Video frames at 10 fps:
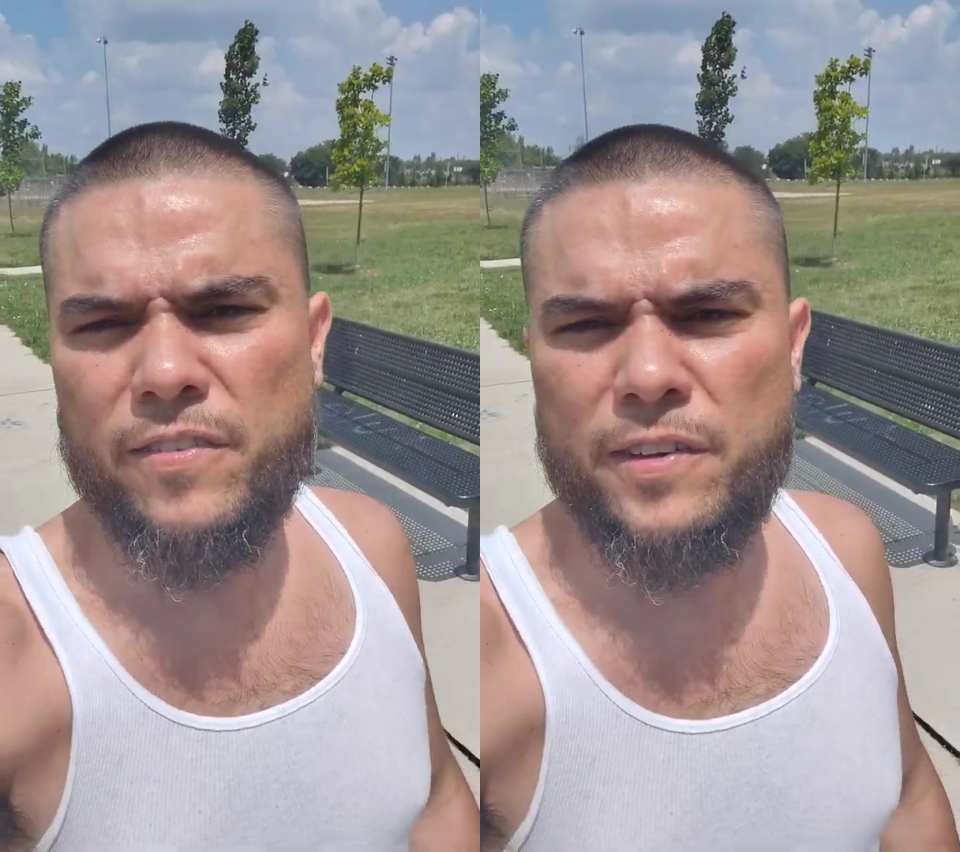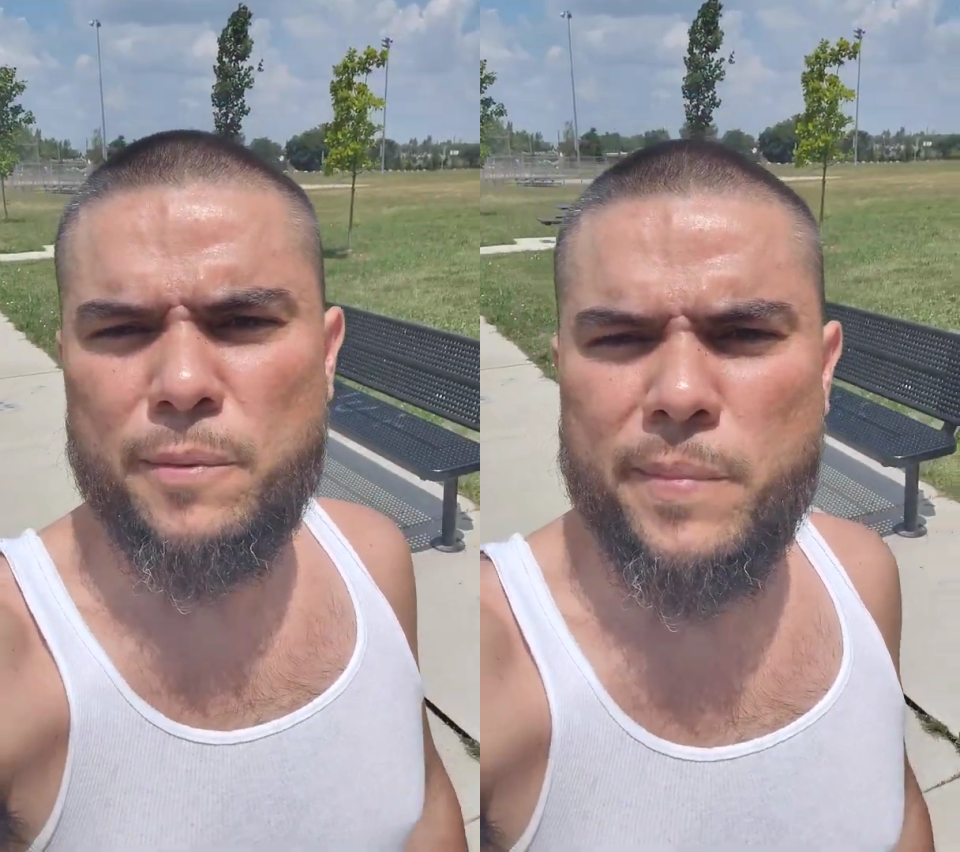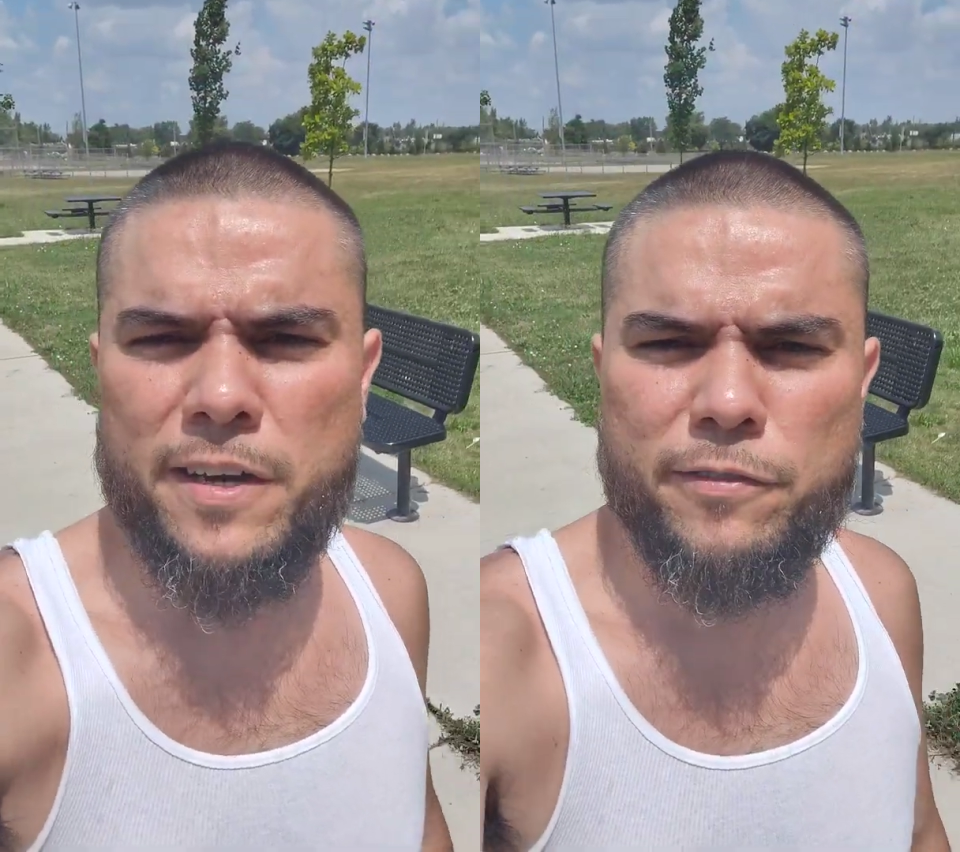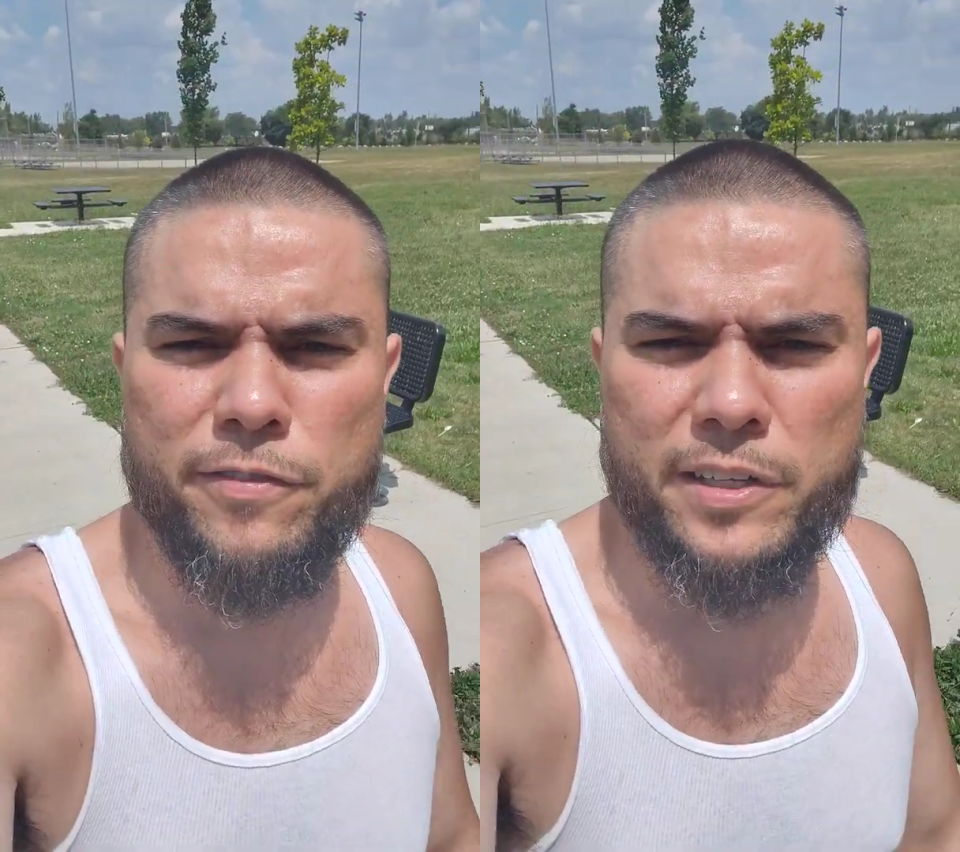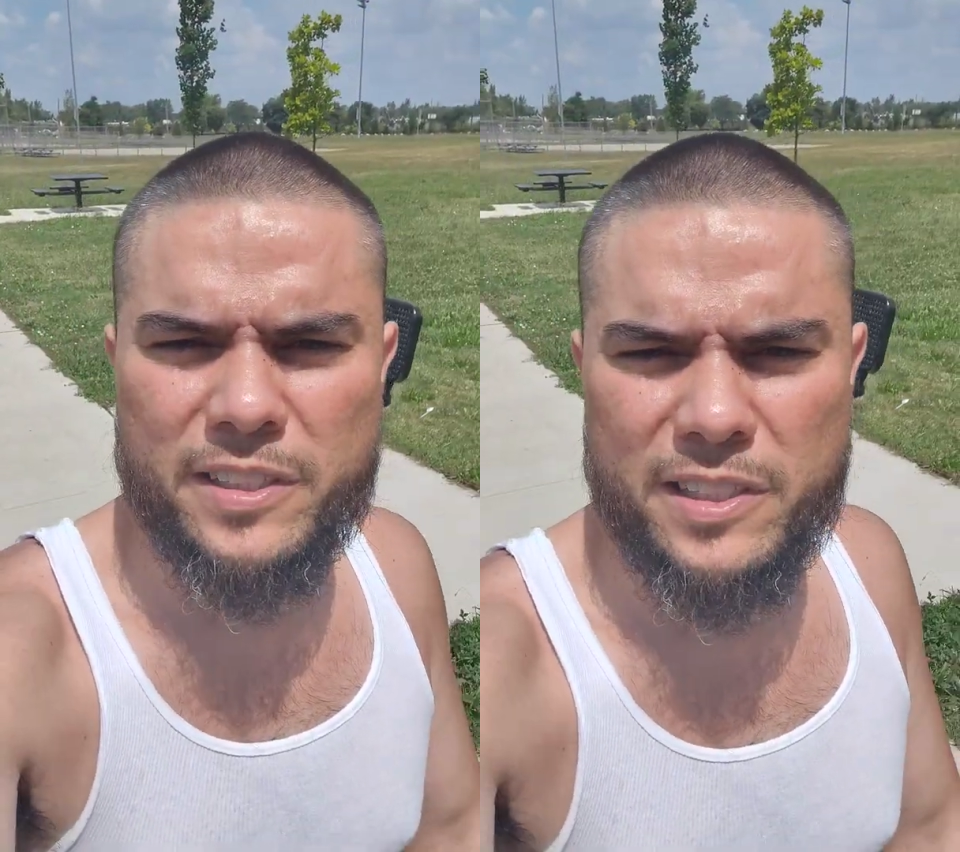Finna
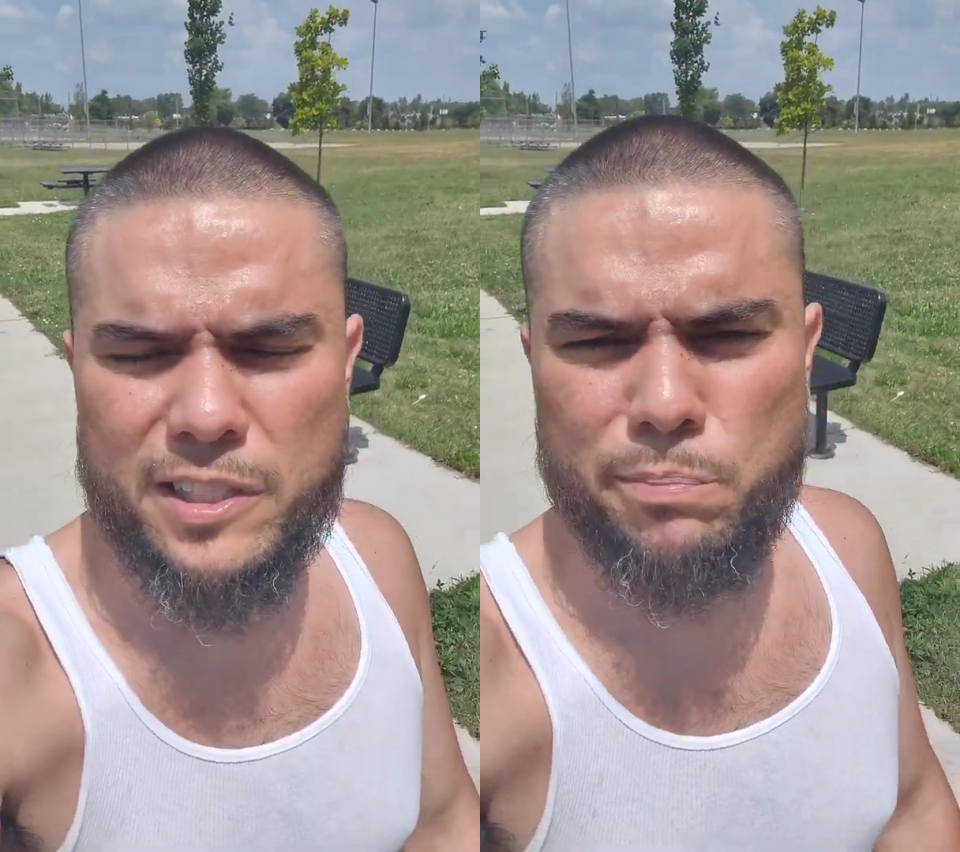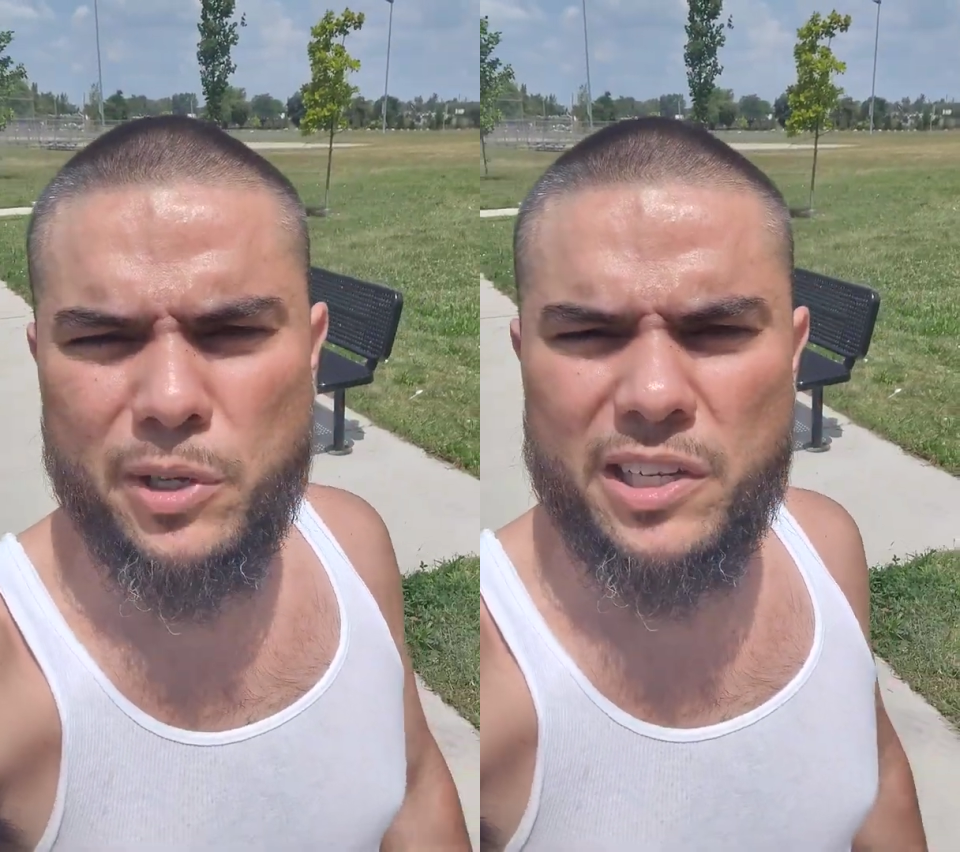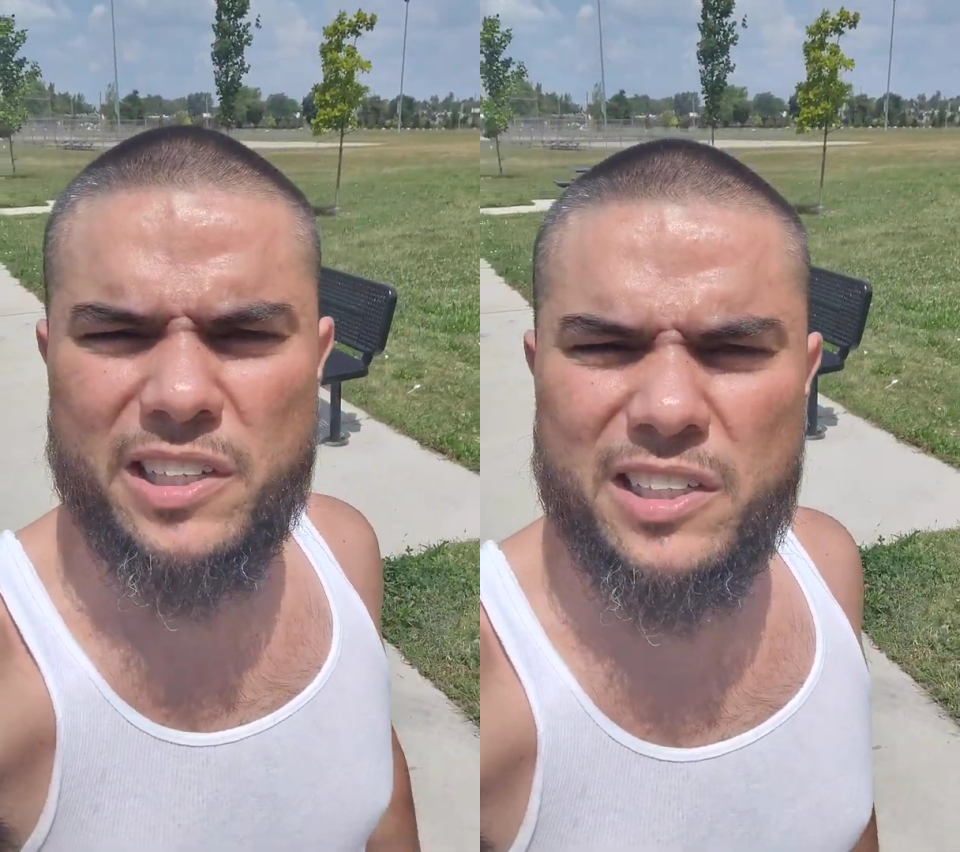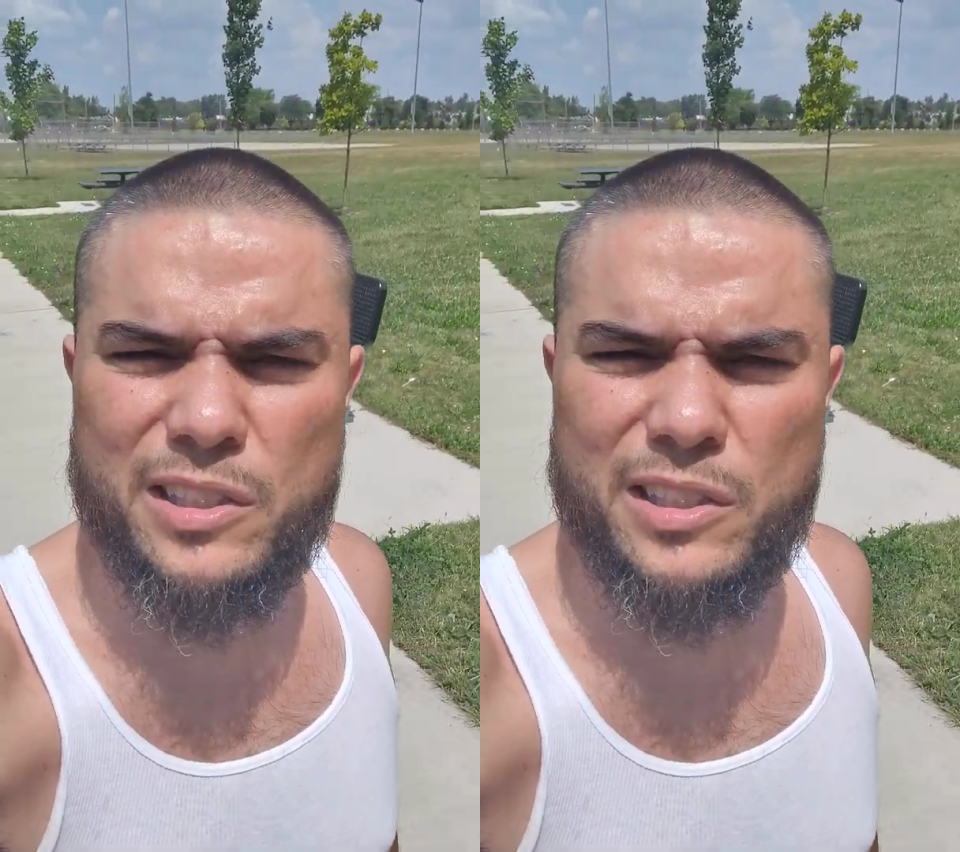manifest this money,